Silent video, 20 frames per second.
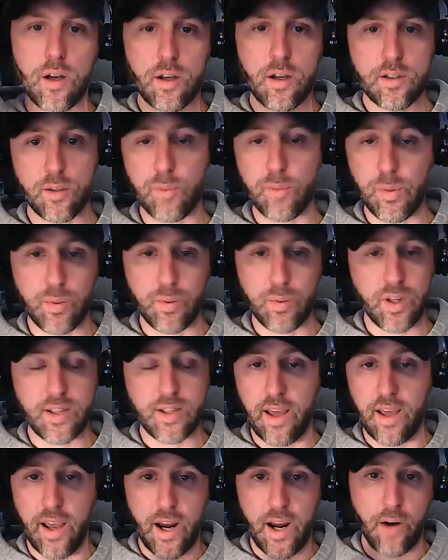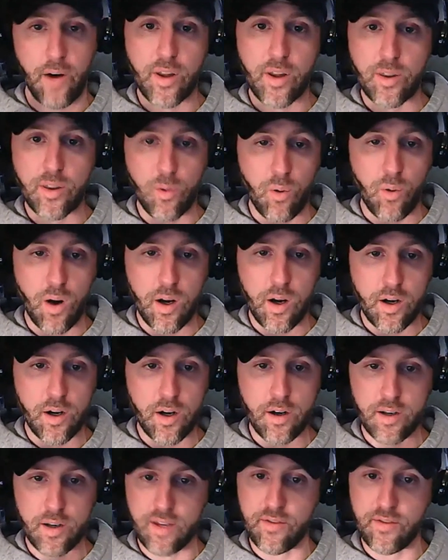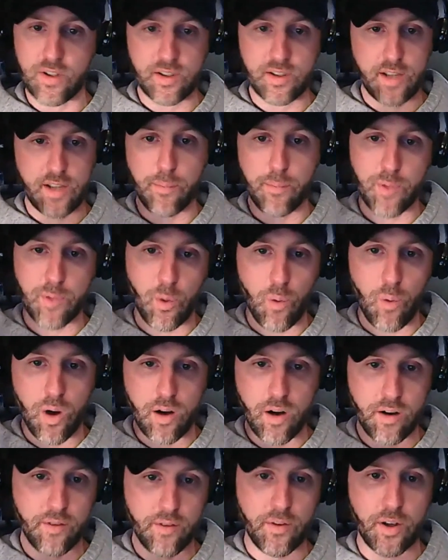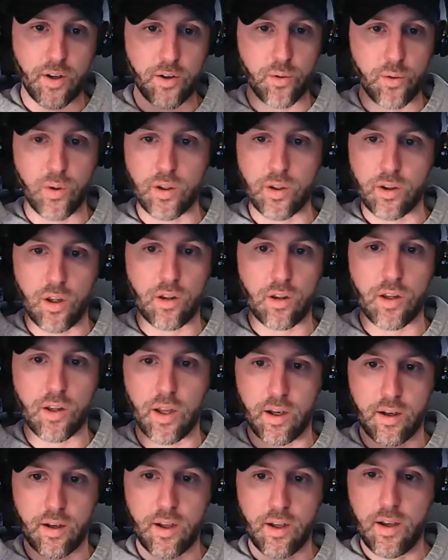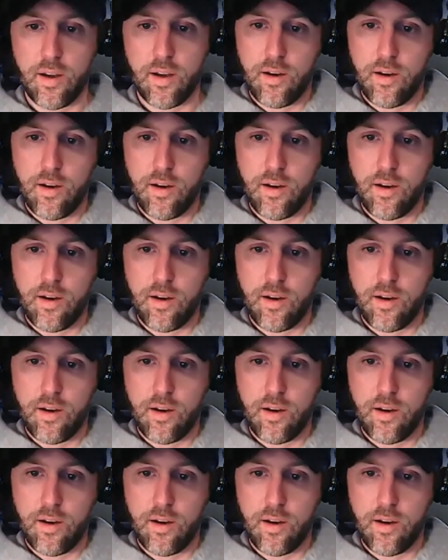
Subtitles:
Some people like to aerate the water, even temp the water if they're doing like